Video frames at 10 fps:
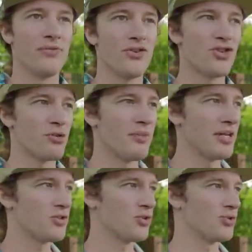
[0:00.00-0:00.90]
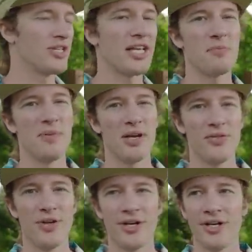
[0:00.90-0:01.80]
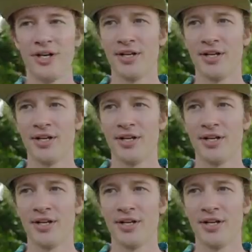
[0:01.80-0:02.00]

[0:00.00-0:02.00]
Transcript: fisherman to take me out there